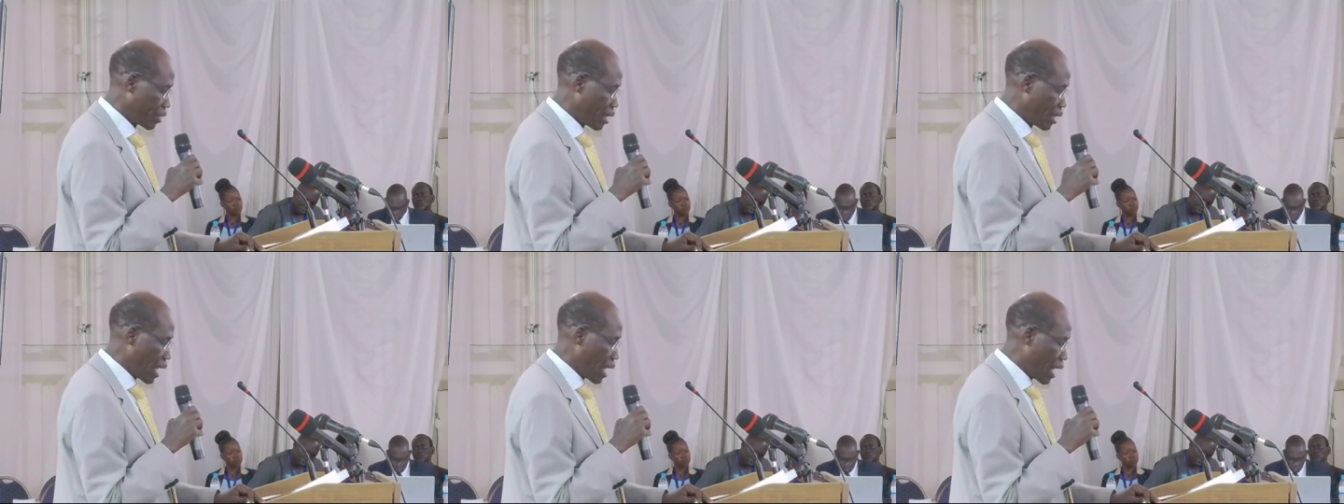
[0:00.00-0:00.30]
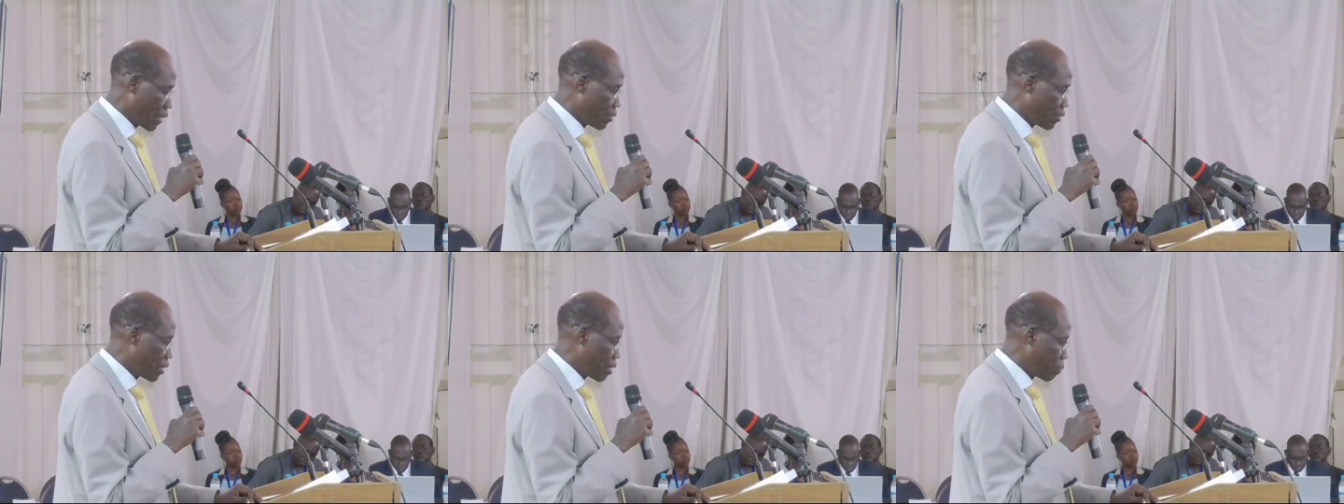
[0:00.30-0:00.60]
and
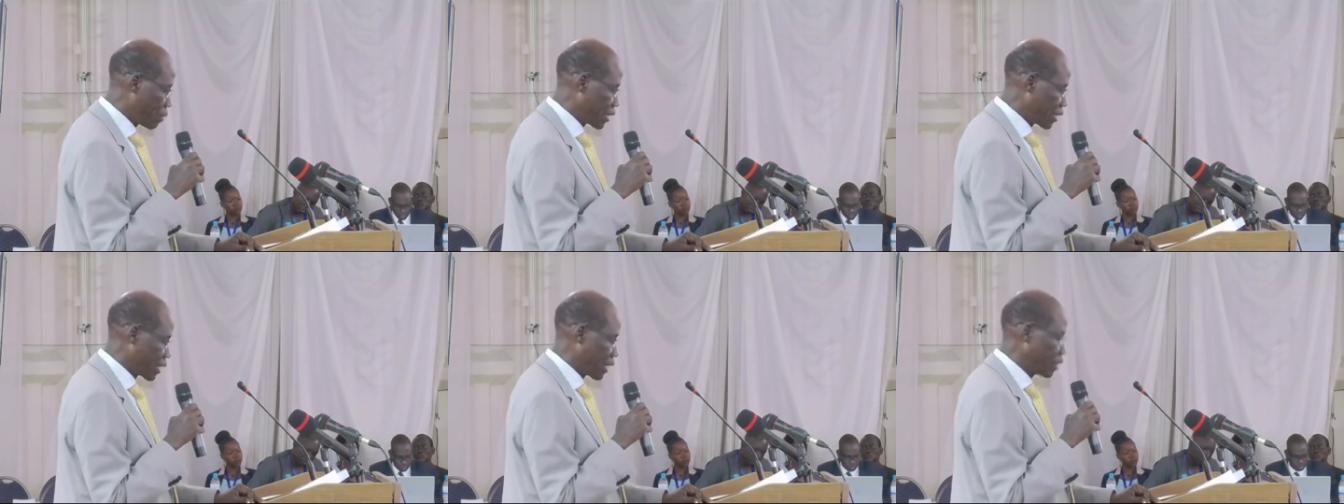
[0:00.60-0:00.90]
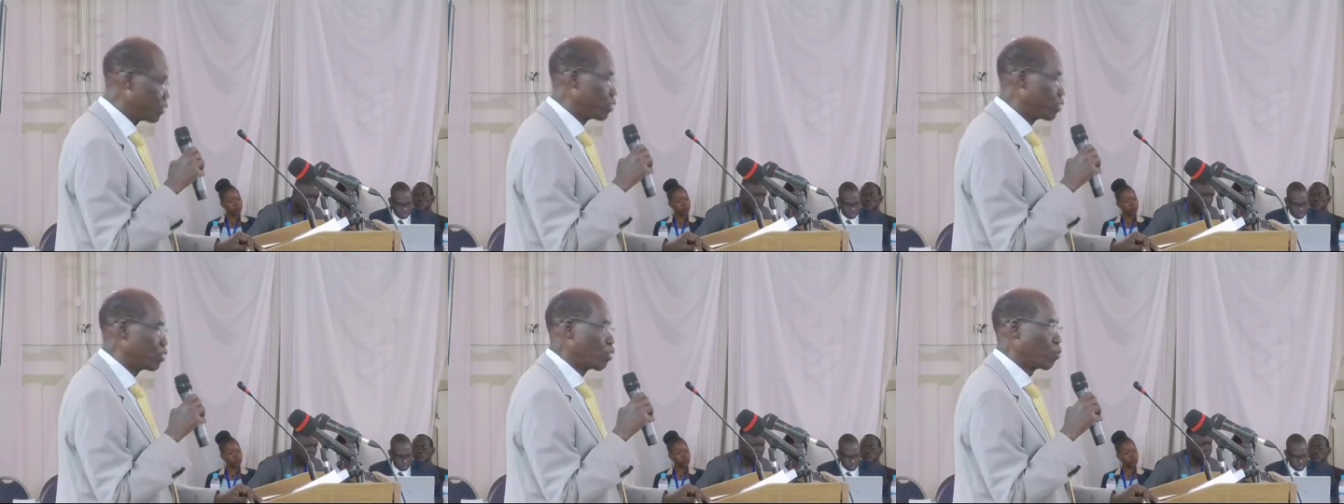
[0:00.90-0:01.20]
the
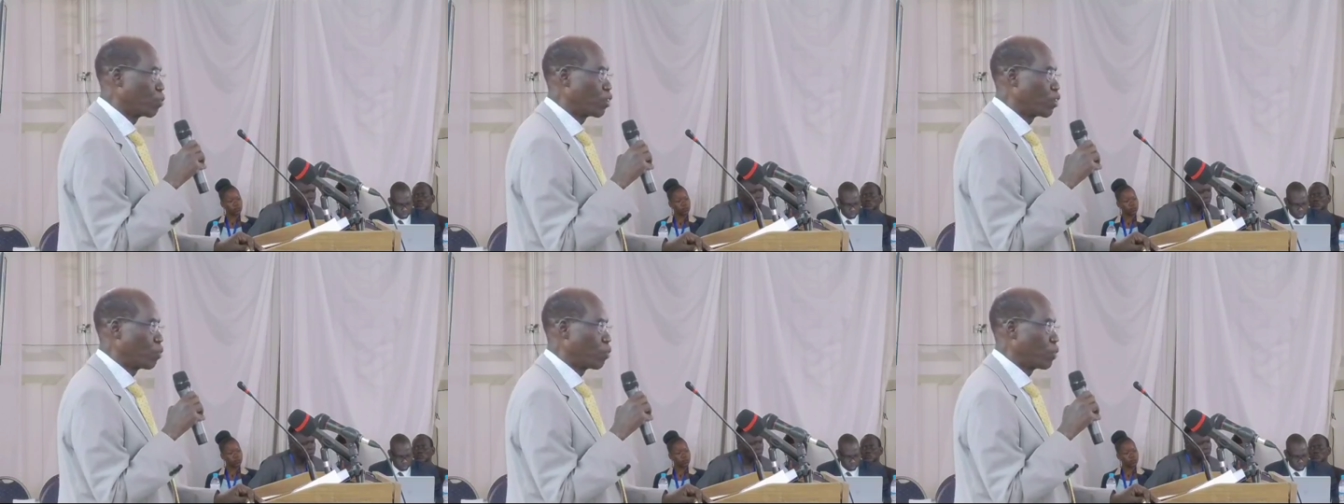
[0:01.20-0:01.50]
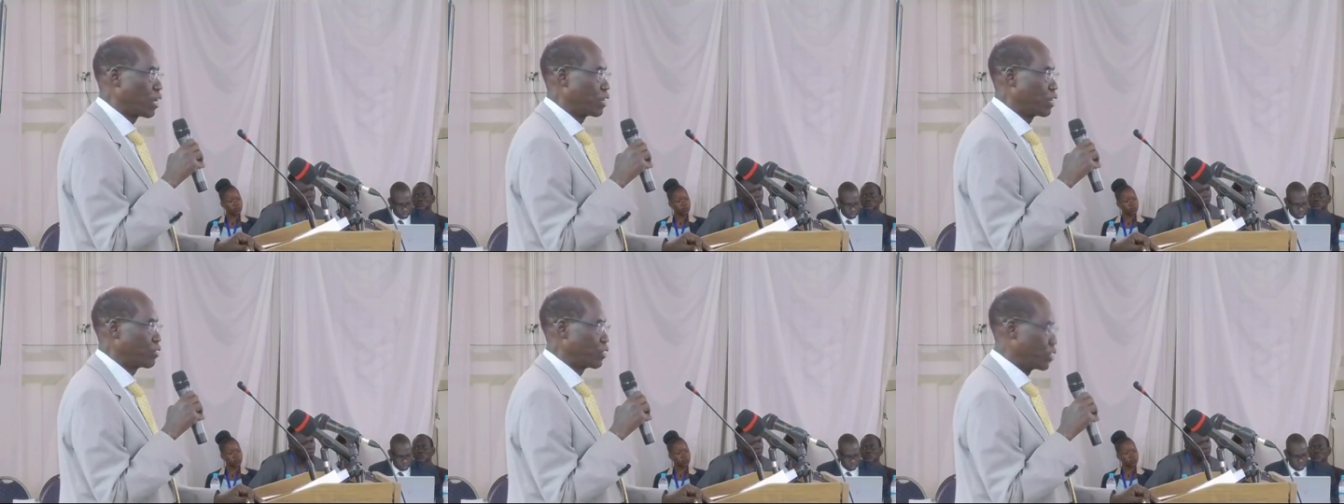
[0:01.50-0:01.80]
implication of
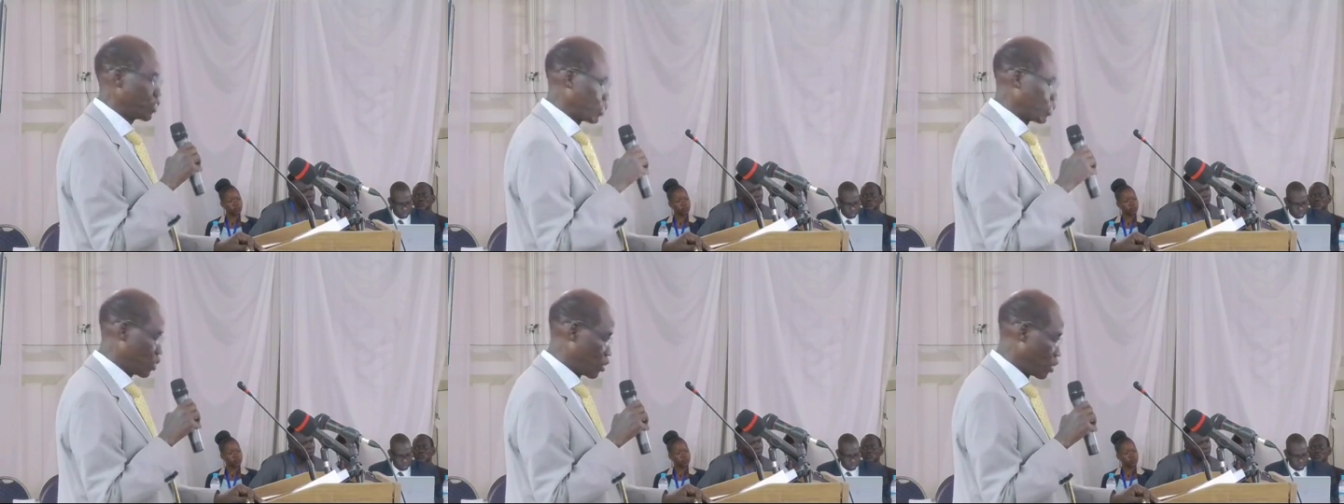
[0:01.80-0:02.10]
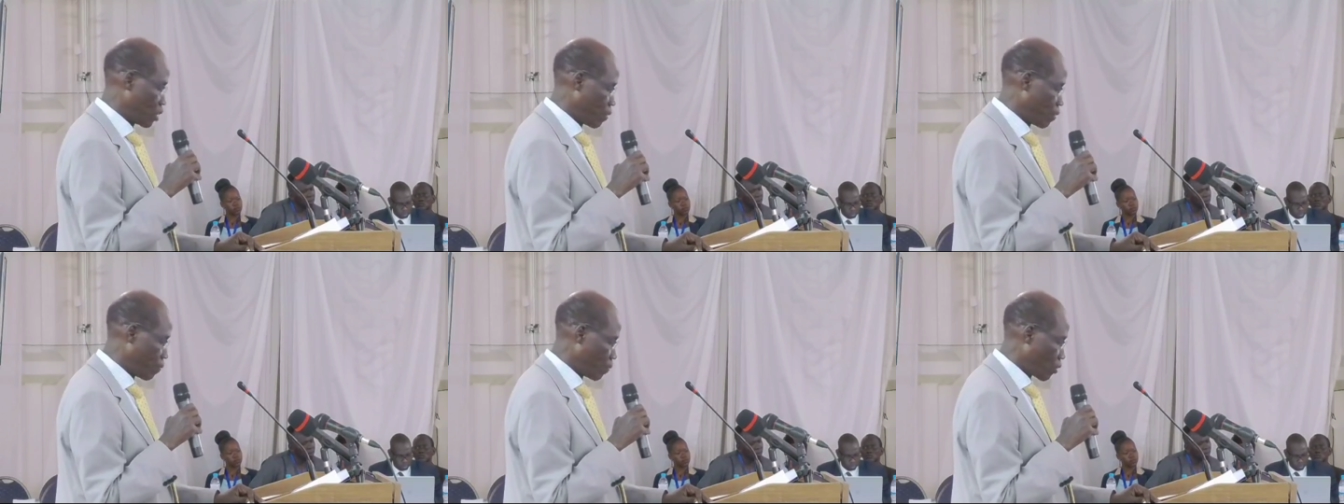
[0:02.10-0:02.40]
globalization
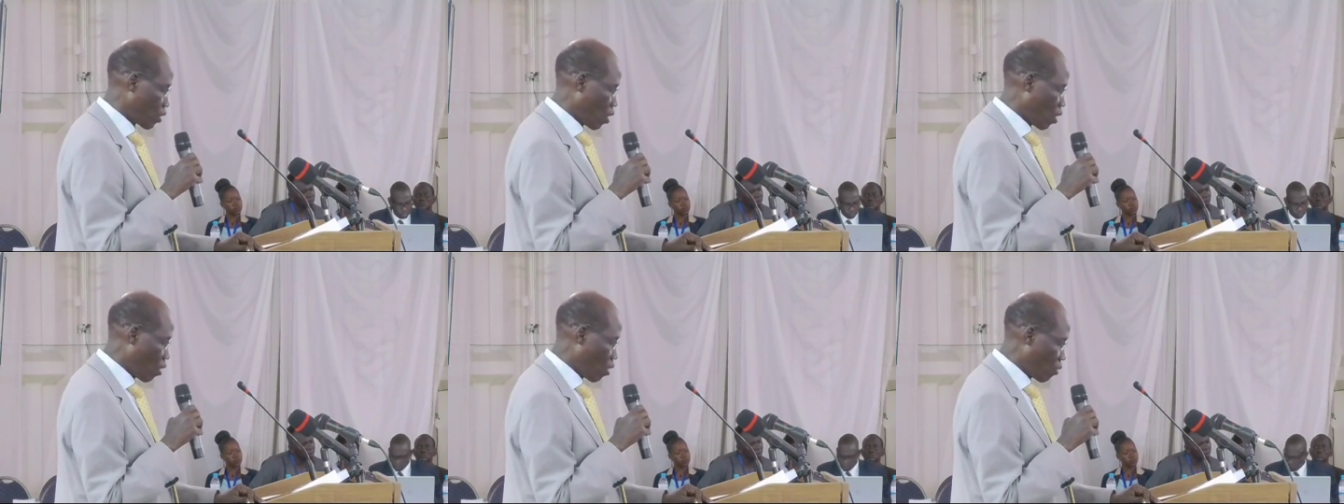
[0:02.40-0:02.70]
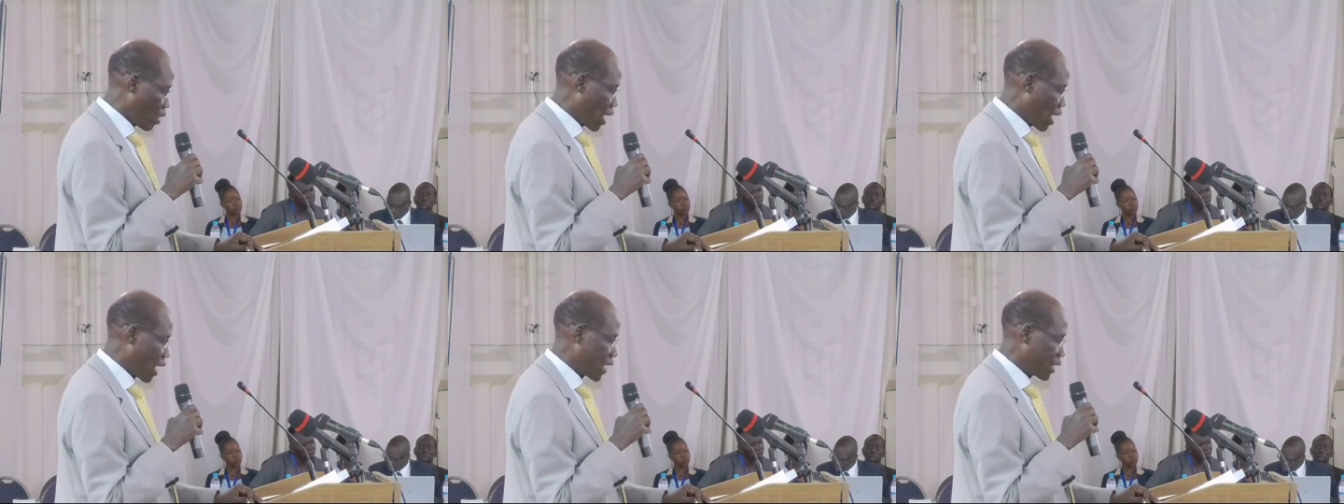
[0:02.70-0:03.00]
of
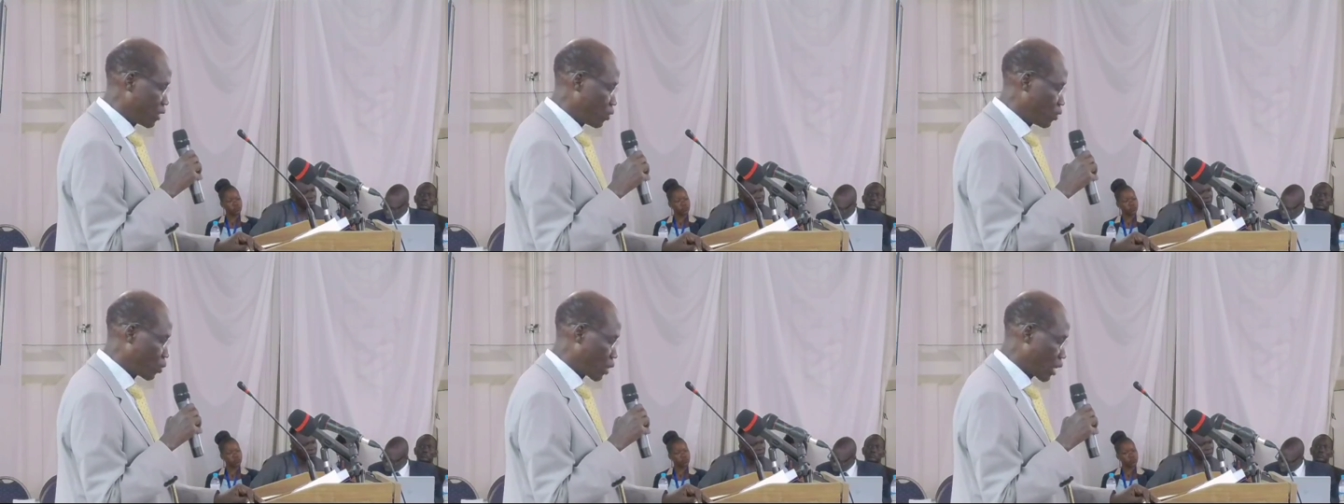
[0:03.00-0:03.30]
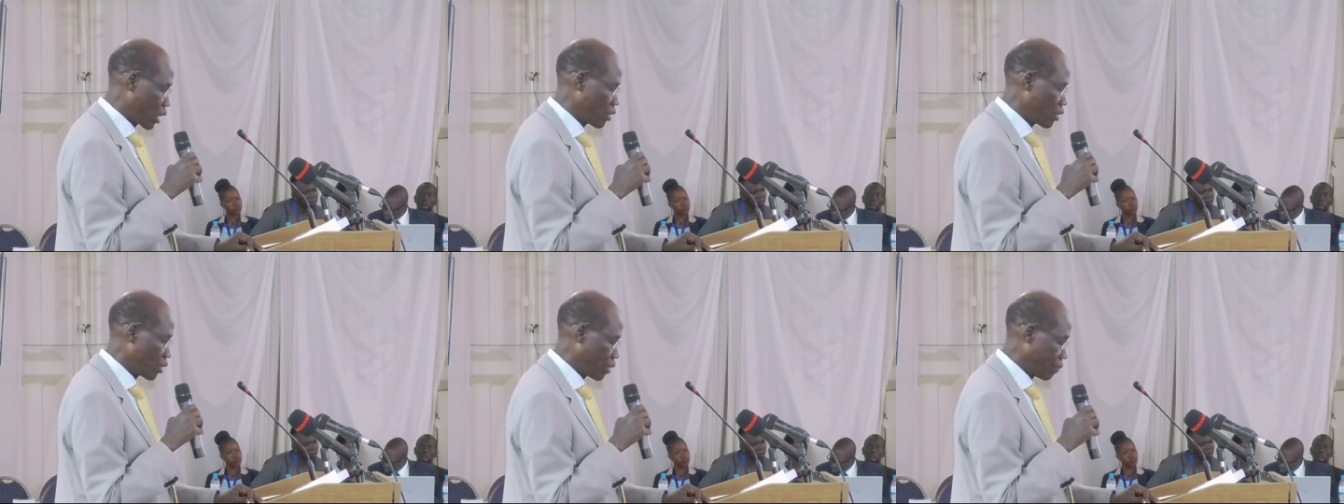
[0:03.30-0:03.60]
higher
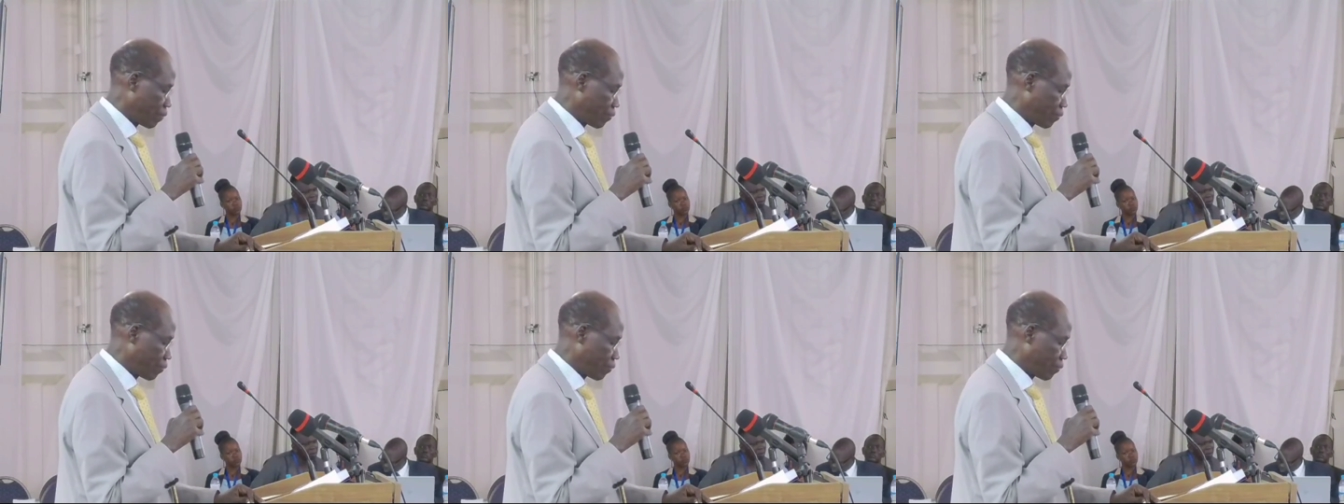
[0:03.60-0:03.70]
education,